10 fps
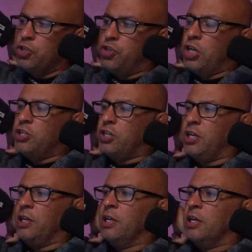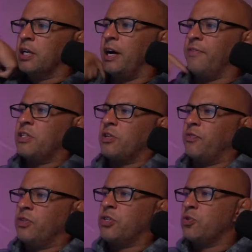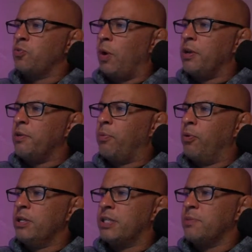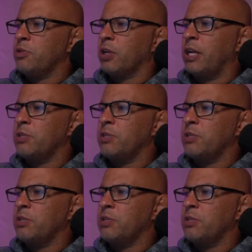GG. Covington versus Wonder Boy seems like